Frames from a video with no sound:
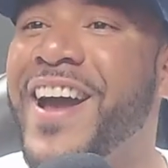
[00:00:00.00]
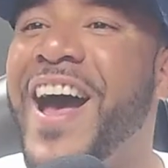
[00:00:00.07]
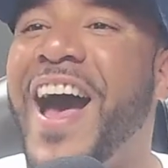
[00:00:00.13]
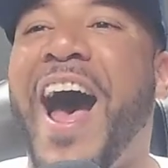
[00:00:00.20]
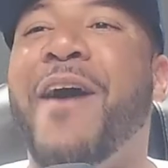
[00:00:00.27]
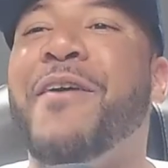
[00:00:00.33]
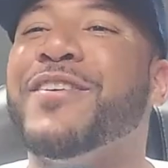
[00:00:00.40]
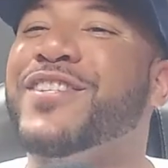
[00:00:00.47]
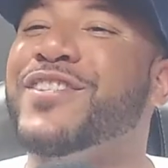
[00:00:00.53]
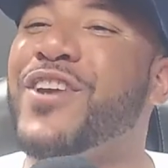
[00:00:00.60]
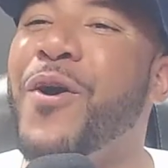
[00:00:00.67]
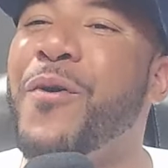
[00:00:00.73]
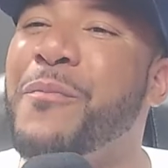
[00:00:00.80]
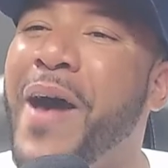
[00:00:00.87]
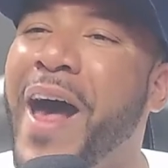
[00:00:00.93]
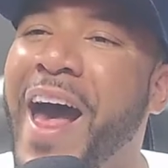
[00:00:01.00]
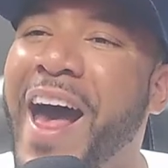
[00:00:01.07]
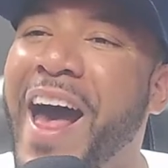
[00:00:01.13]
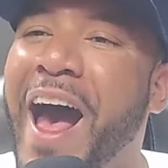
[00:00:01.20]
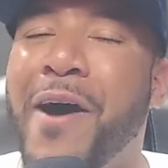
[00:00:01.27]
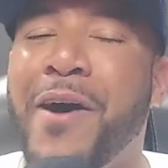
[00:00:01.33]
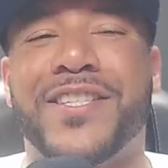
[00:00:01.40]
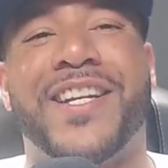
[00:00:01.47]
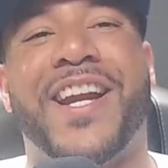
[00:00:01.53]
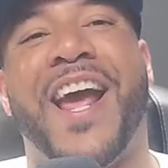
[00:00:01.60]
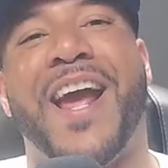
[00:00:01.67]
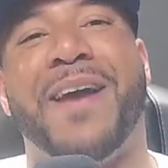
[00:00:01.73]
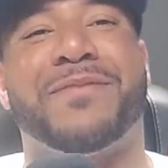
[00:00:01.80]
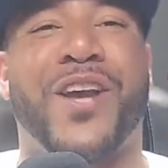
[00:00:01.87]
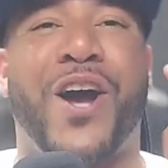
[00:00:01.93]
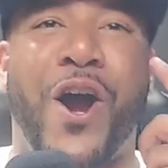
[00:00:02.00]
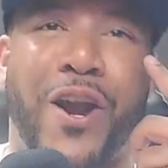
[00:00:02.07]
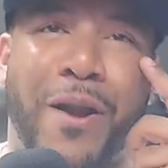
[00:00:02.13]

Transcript: I was so mad. I was in Ham's car, and I'm